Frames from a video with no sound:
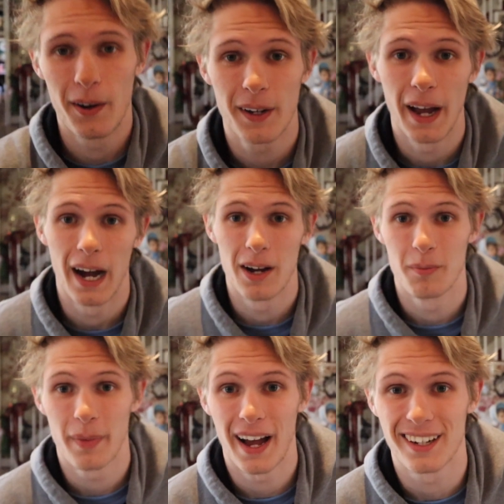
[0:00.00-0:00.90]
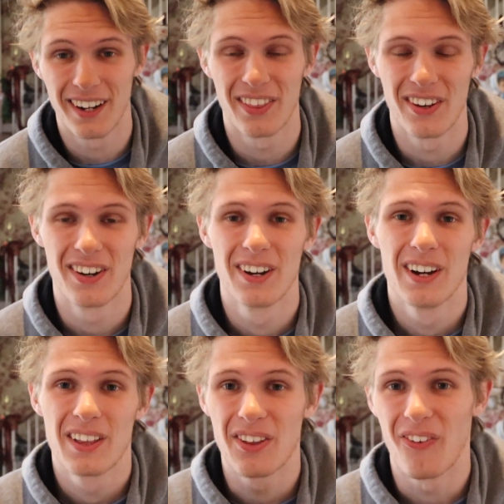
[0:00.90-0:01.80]
Okay, I'm back on the
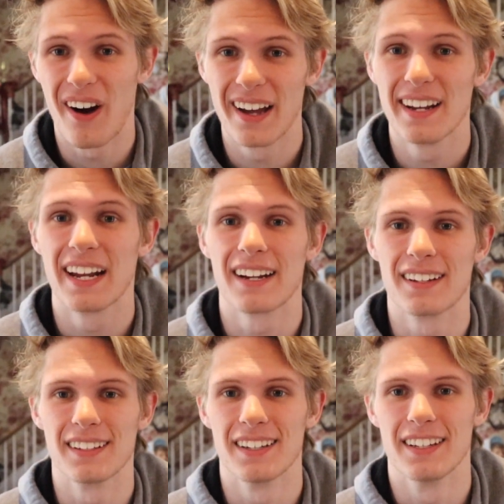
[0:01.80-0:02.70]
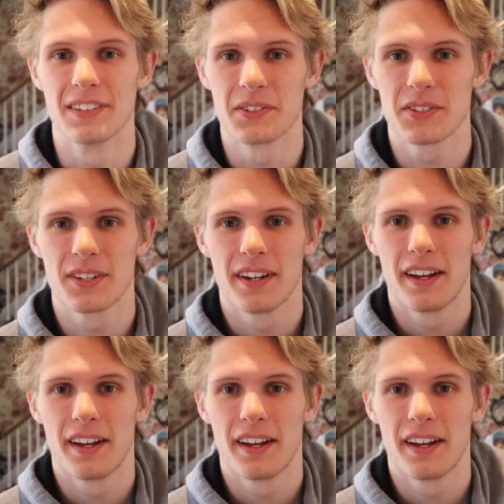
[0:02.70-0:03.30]
wide angle lens.